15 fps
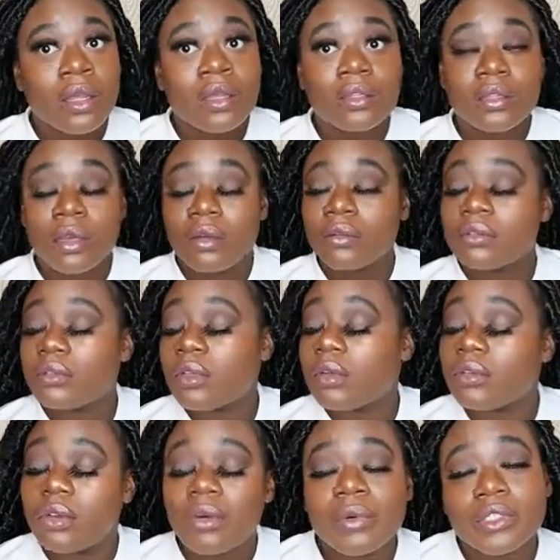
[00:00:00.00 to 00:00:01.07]
Don't
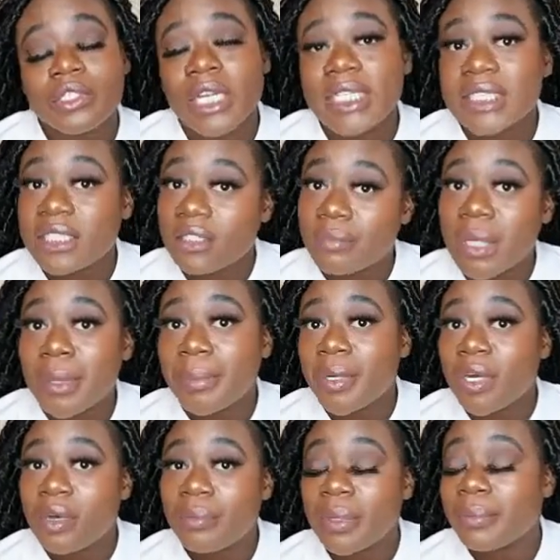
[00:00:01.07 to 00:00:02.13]
no one try to steal my
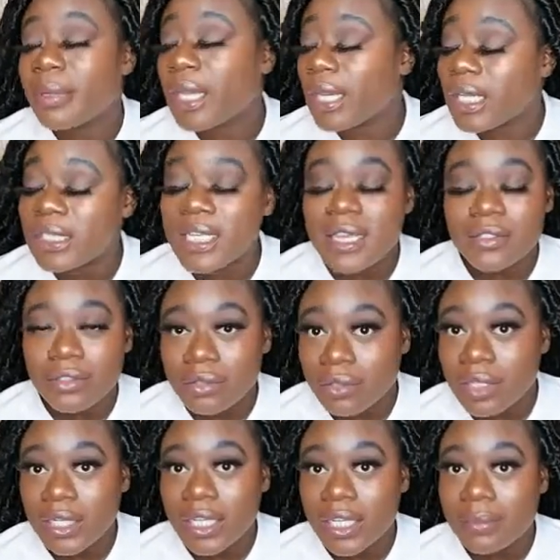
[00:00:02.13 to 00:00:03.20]
poem and get a tattoo
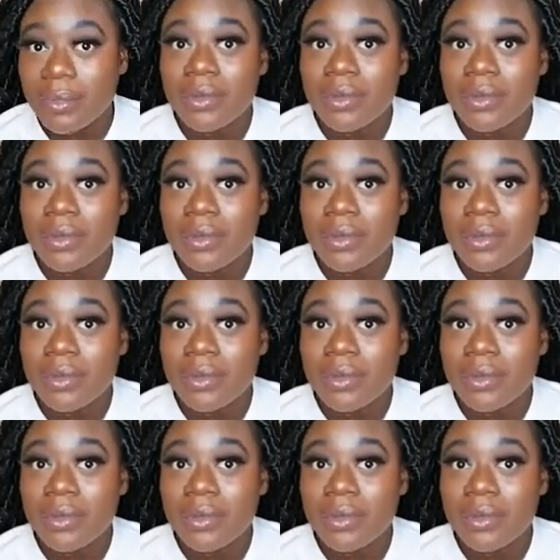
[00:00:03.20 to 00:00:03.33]
on them,